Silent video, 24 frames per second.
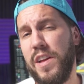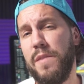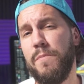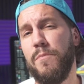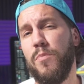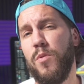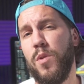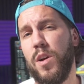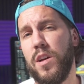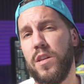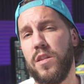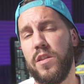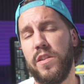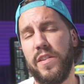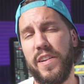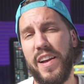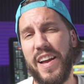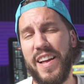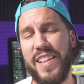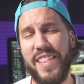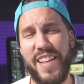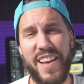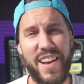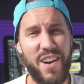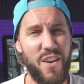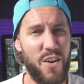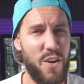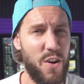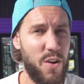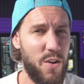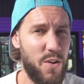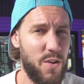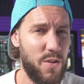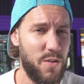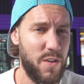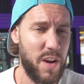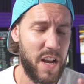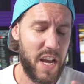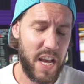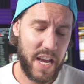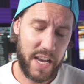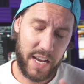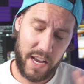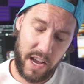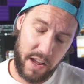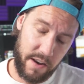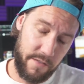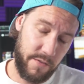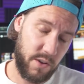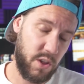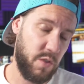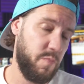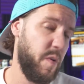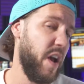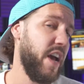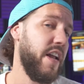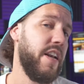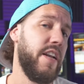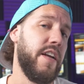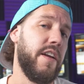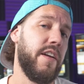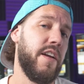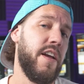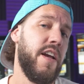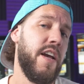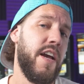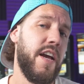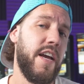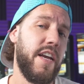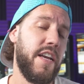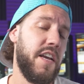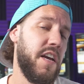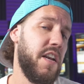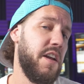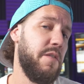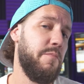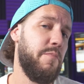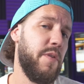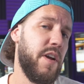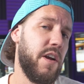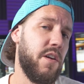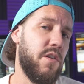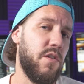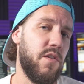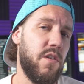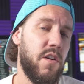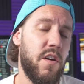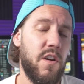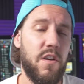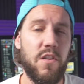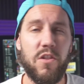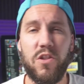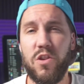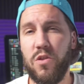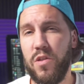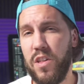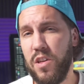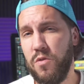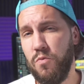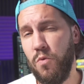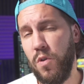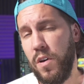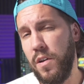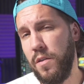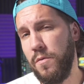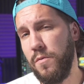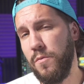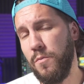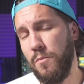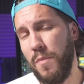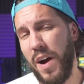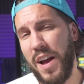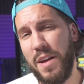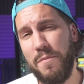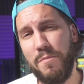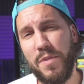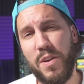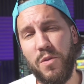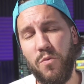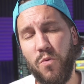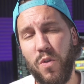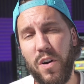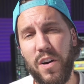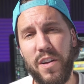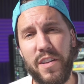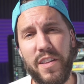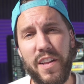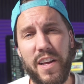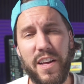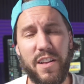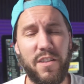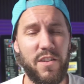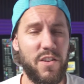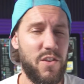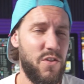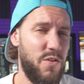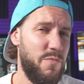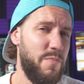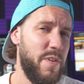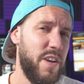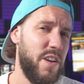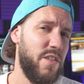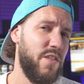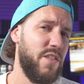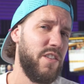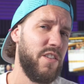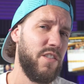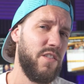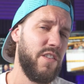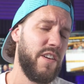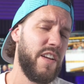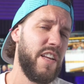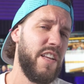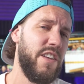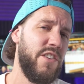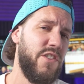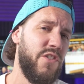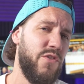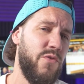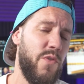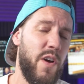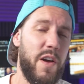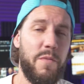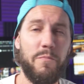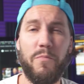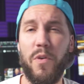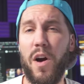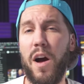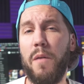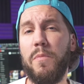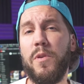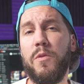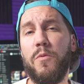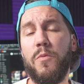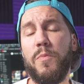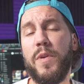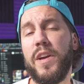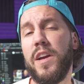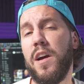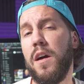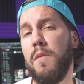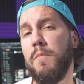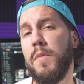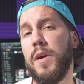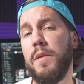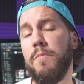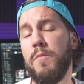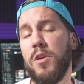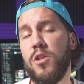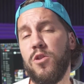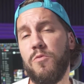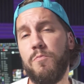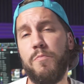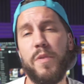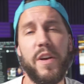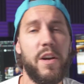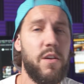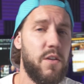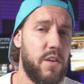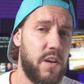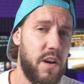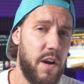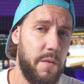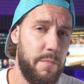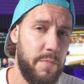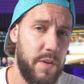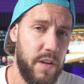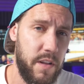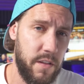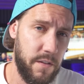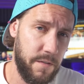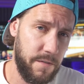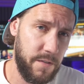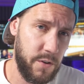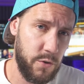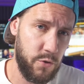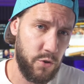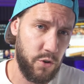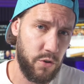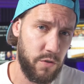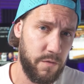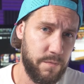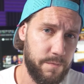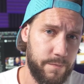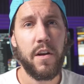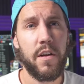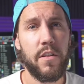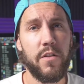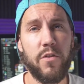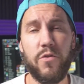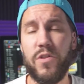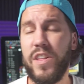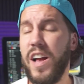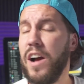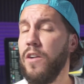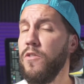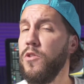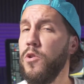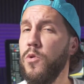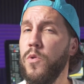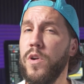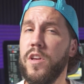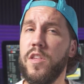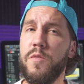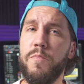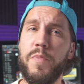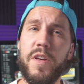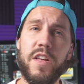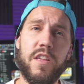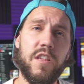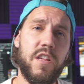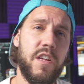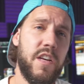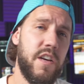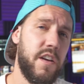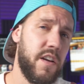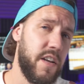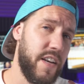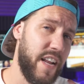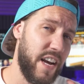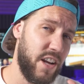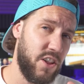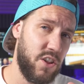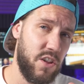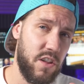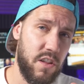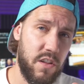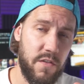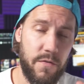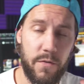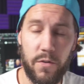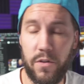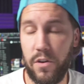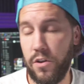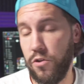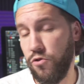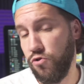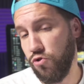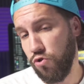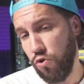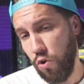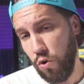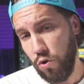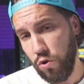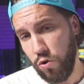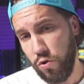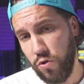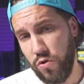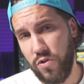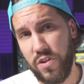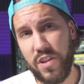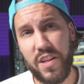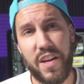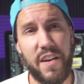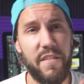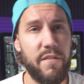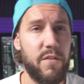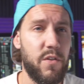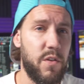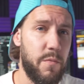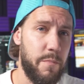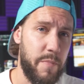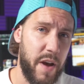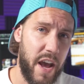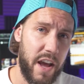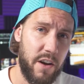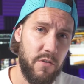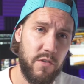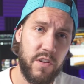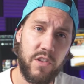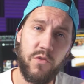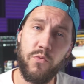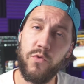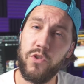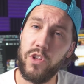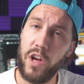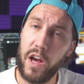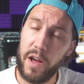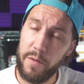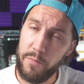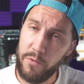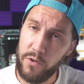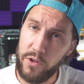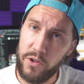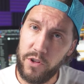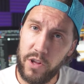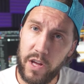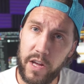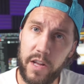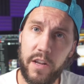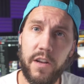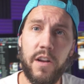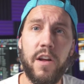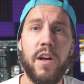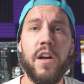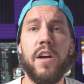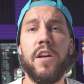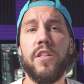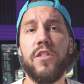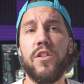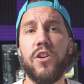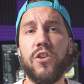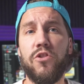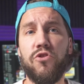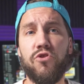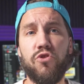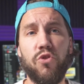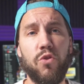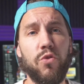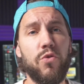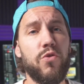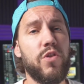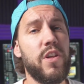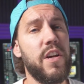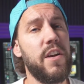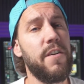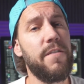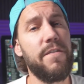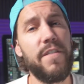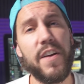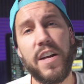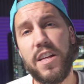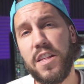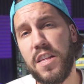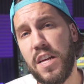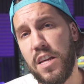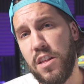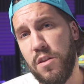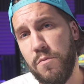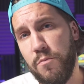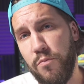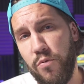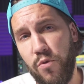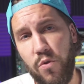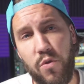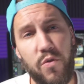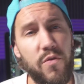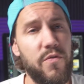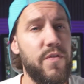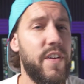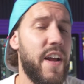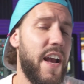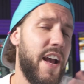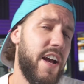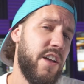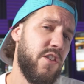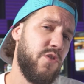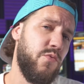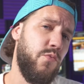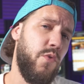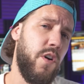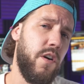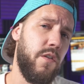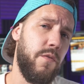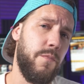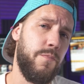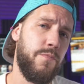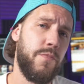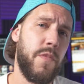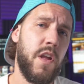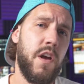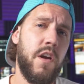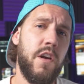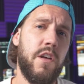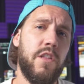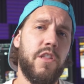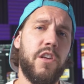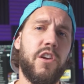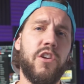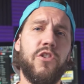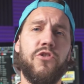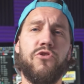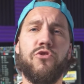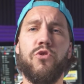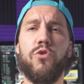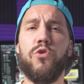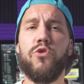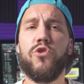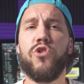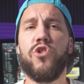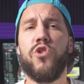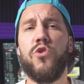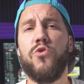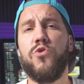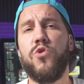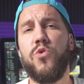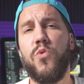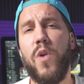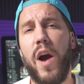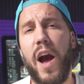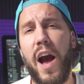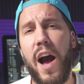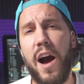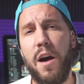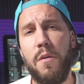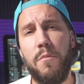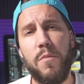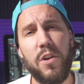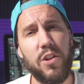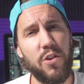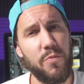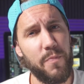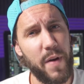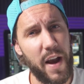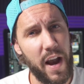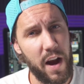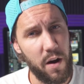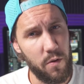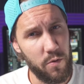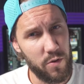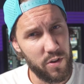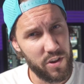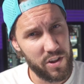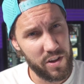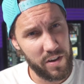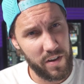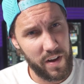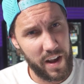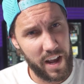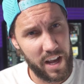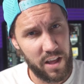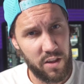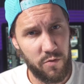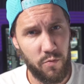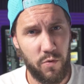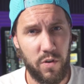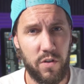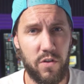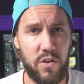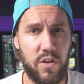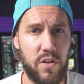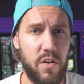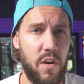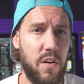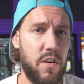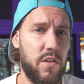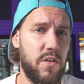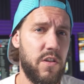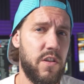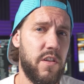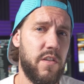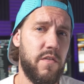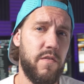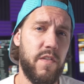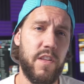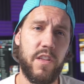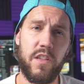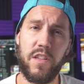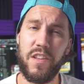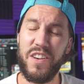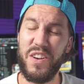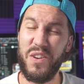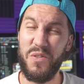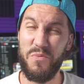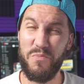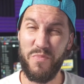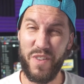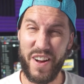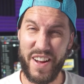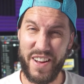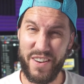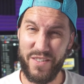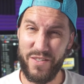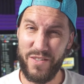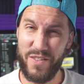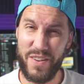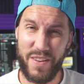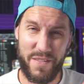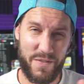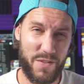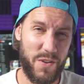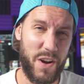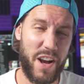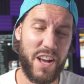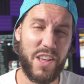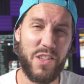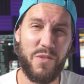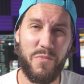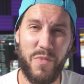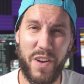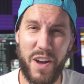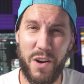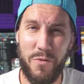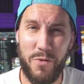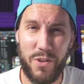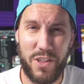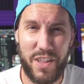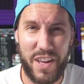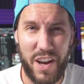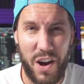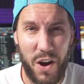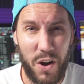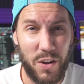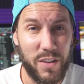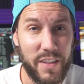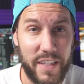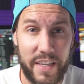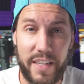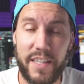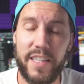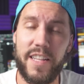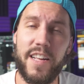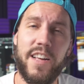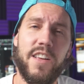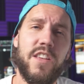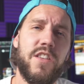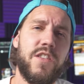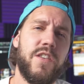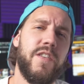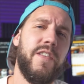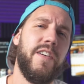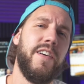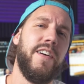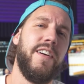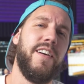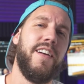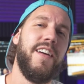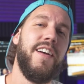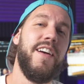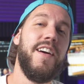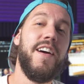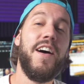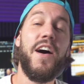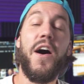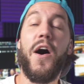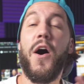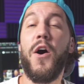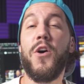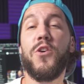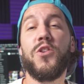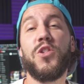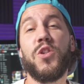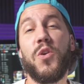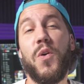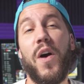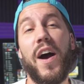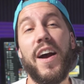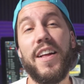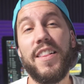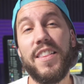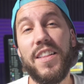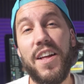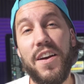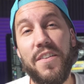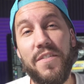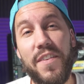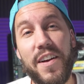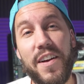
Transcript: impressed, and they are kind of expanding and getting bigger. So this one might be one that could be good to look into and probably will become a much bigger company in the future. There's now USB-C connections for the controllers and for the batteries, which I appreciate. The controller's interface has improved as well. The controller shows you how much power it still has when it starts. This is a no-brainer if you ask me. I would say all did this. Also, I love